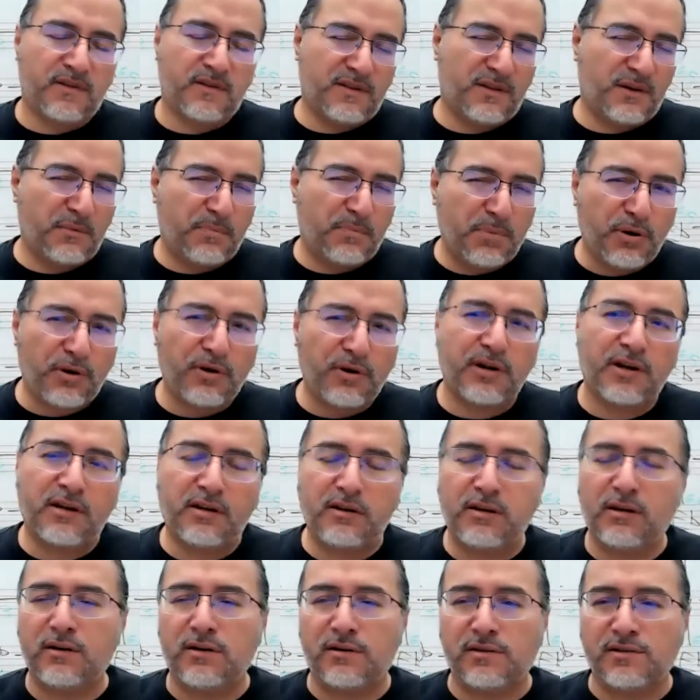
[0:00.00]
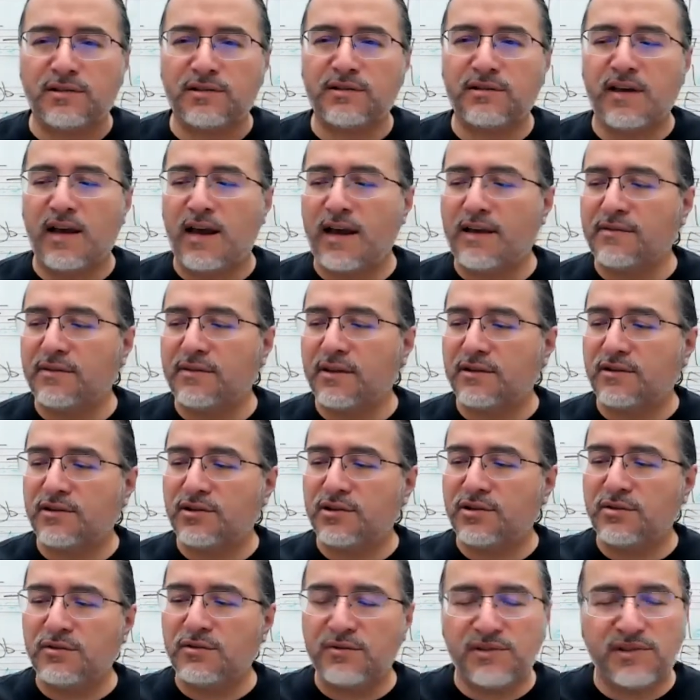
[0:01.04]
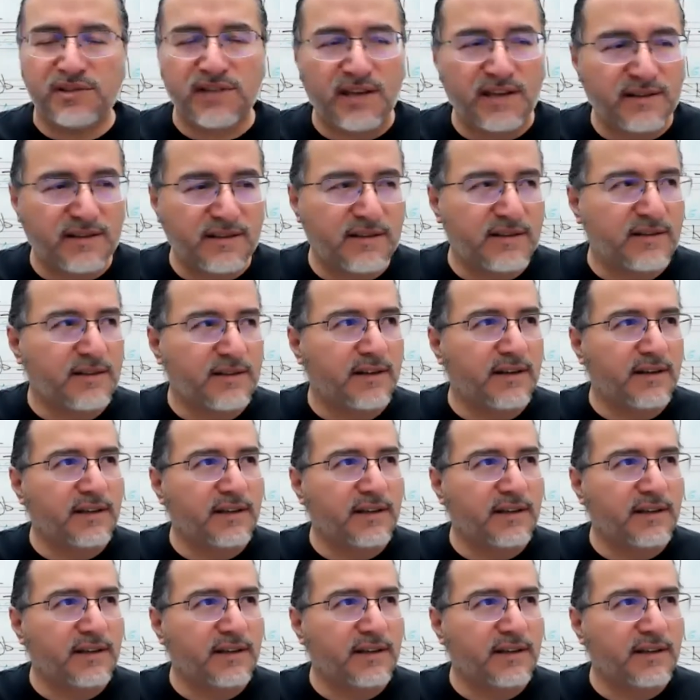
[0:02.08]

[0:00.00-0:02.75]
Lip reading: They're pretty close, and the 2 cents